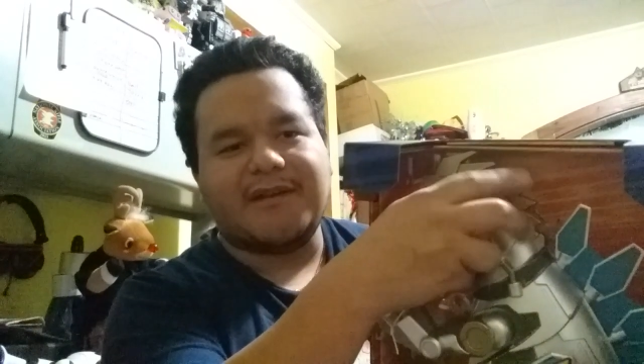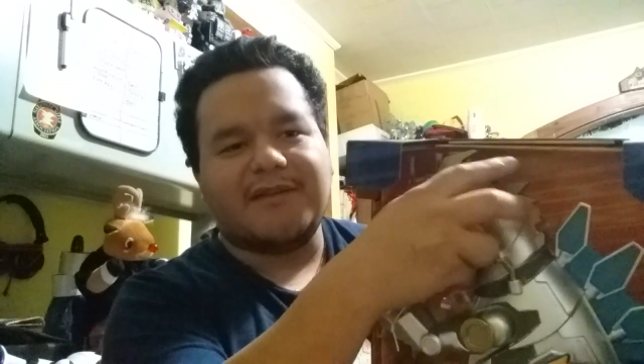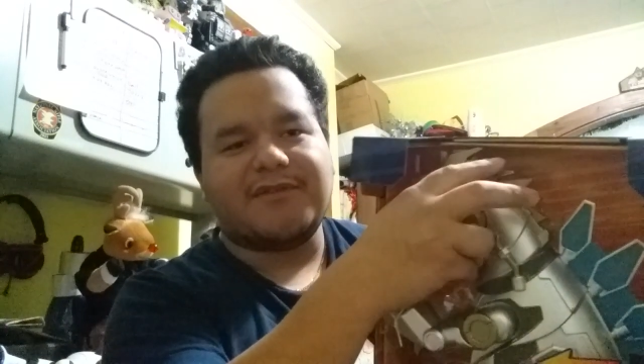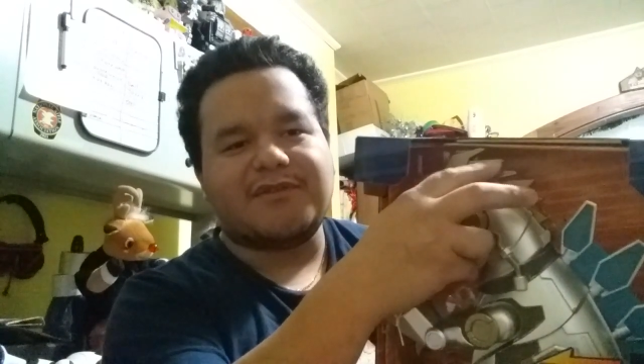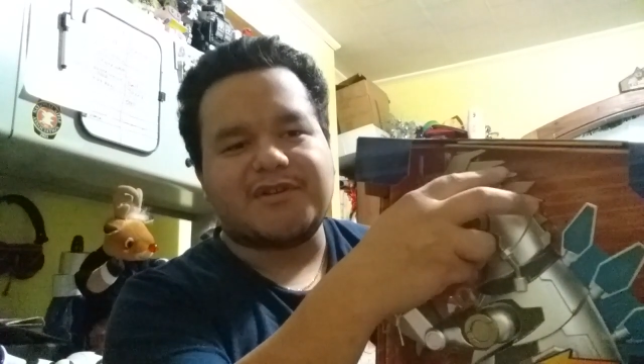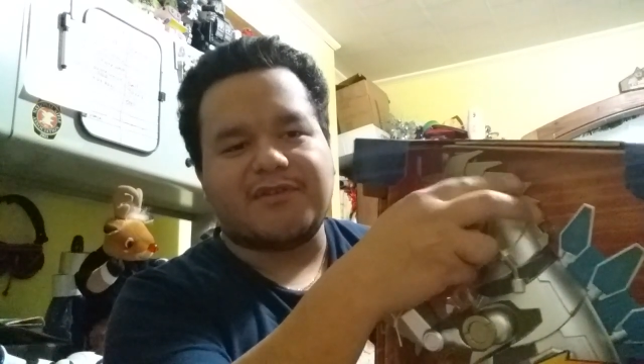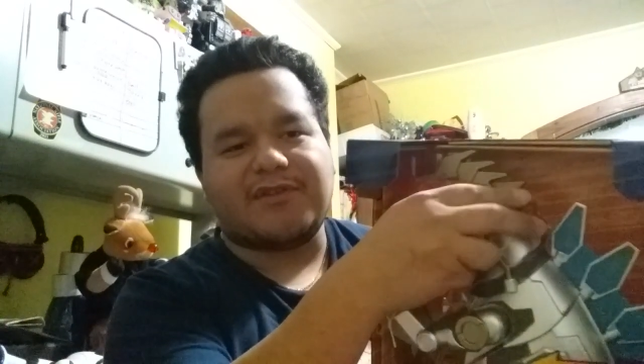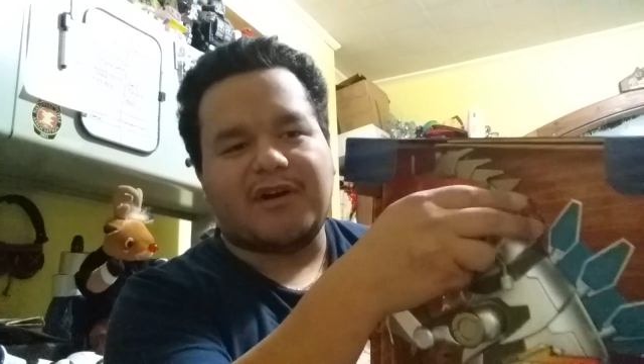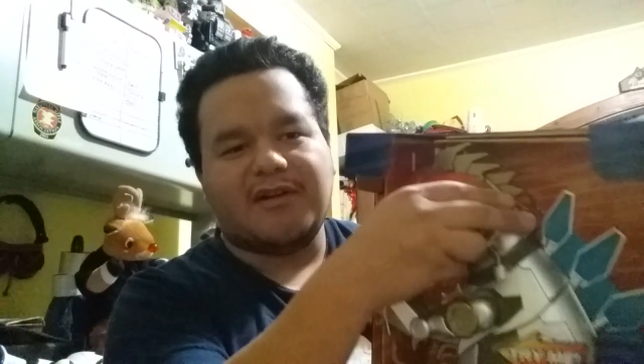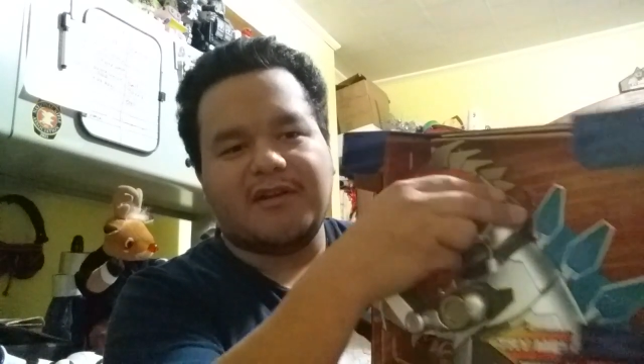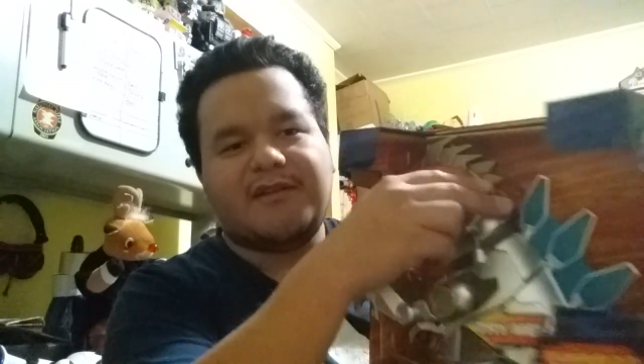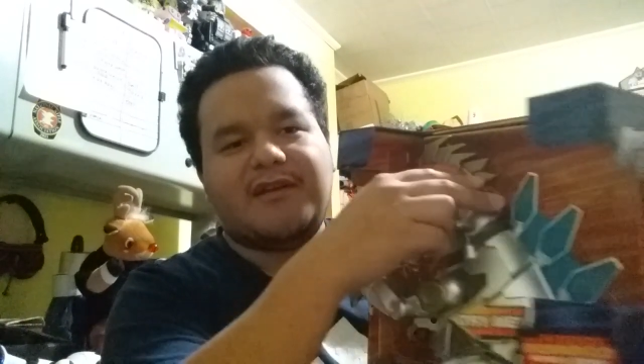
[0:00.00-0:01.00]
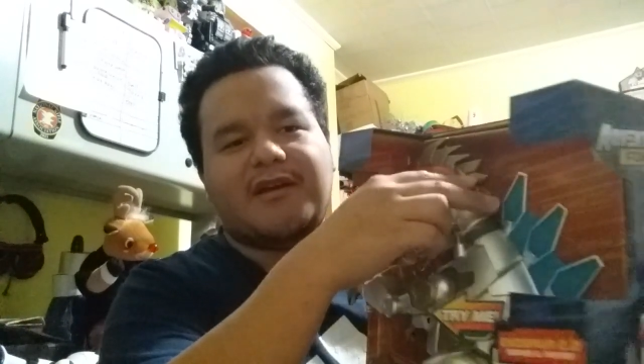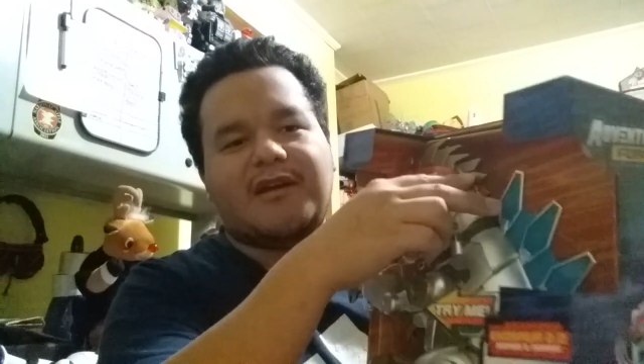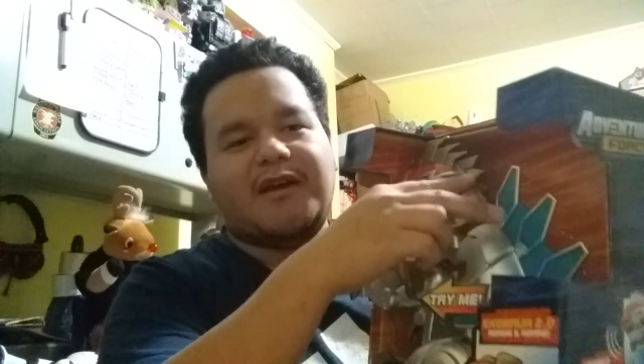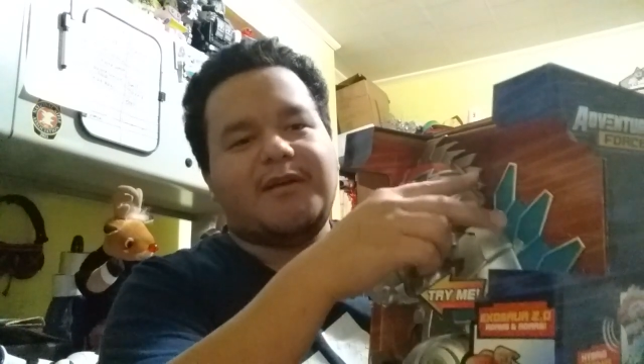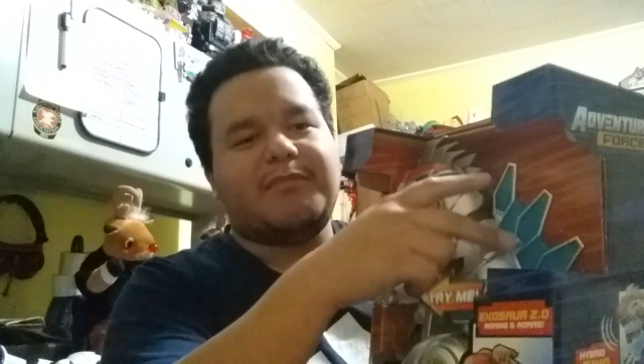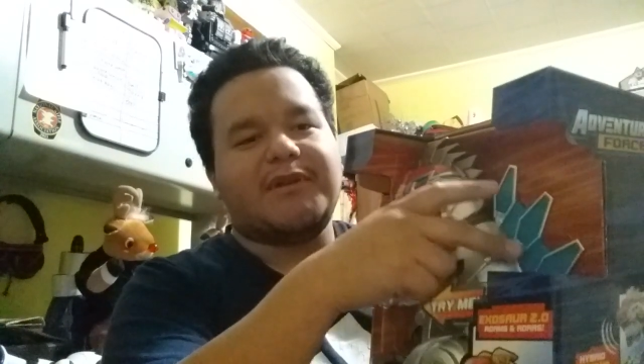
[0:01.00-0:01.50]
This is just solid,
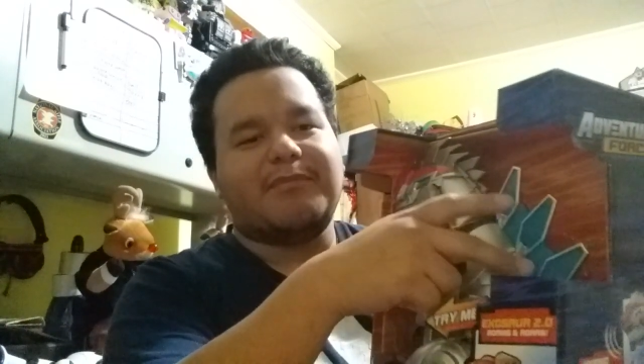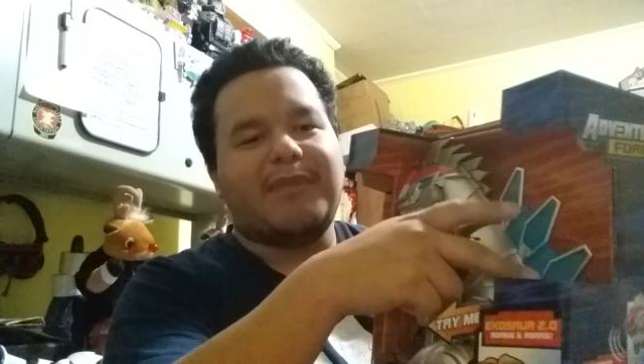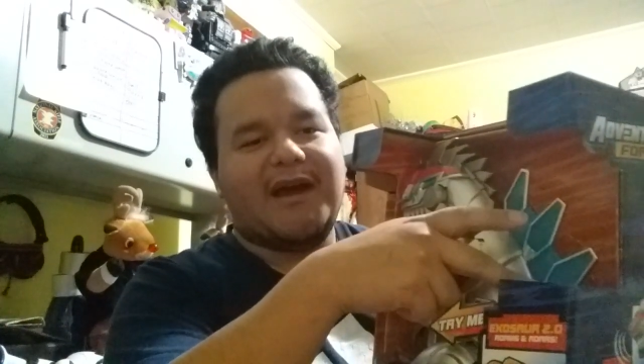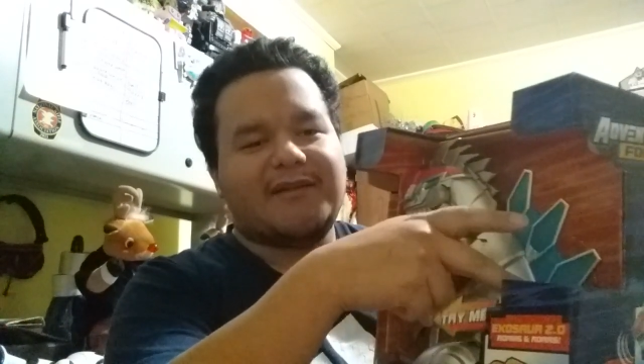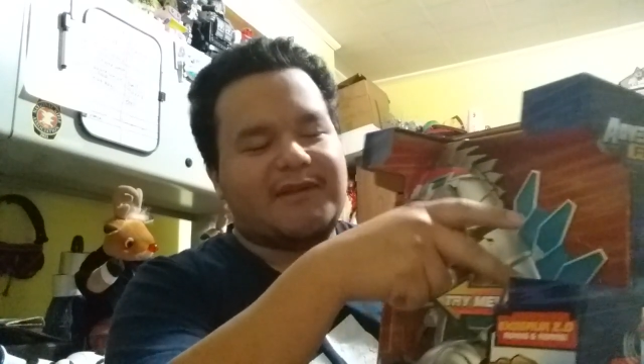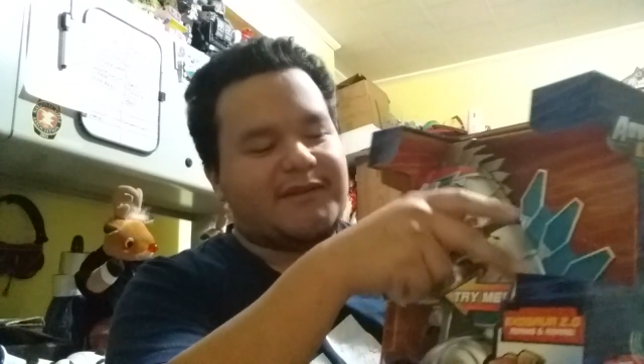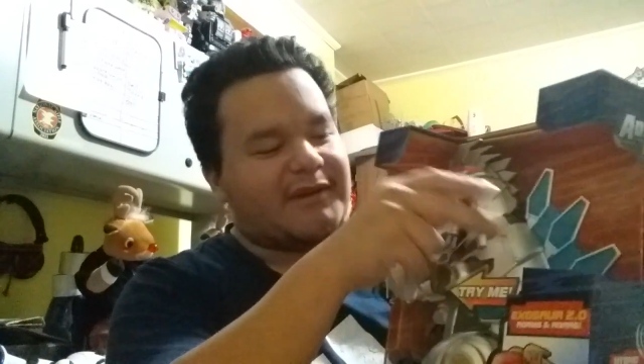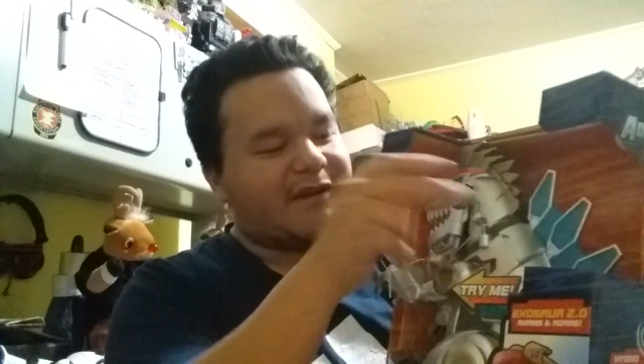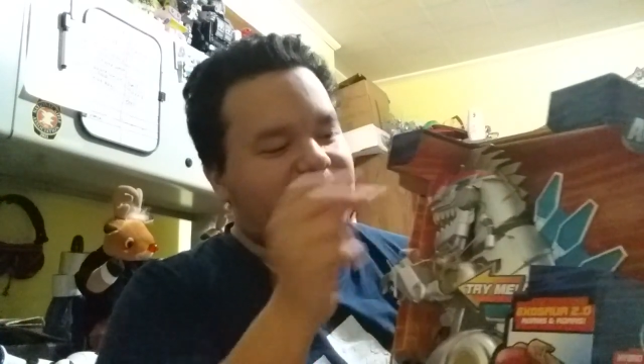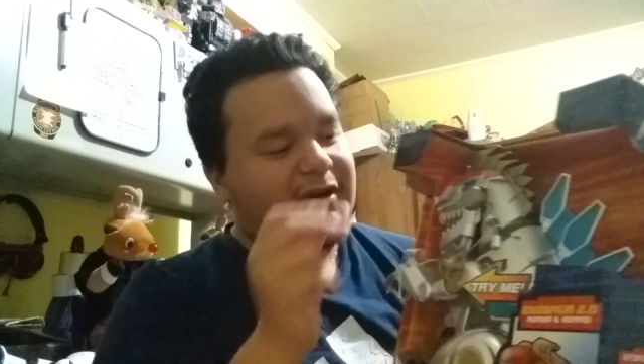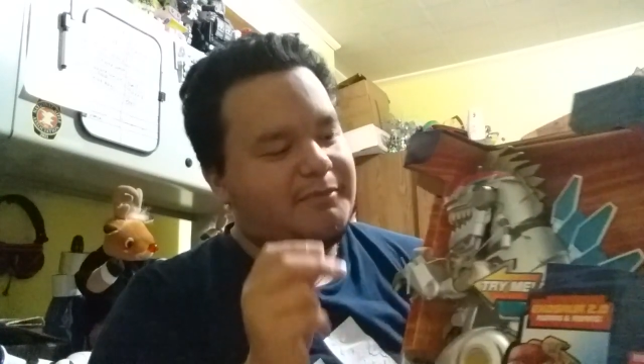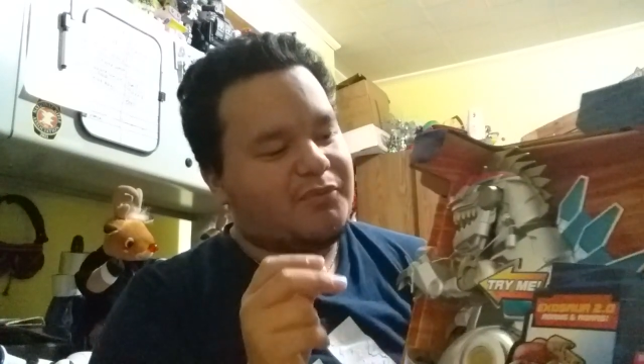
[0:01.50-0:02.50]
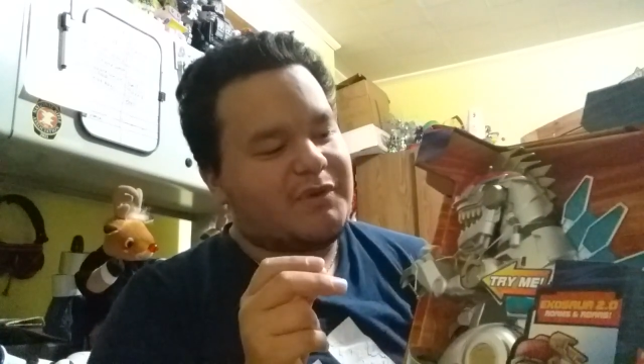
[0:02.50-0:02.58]
but the back does light up,